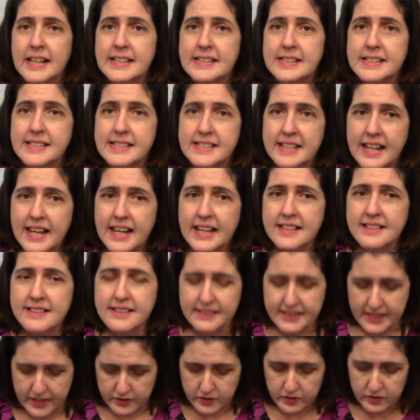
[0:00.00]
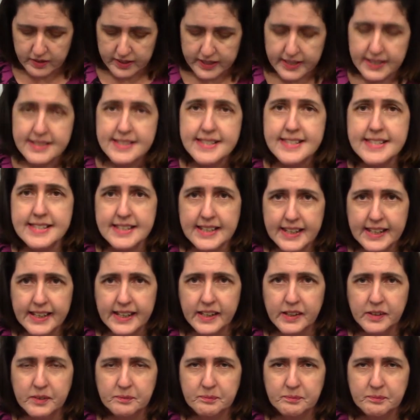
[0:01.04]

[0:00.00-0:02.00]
Today's letter is C.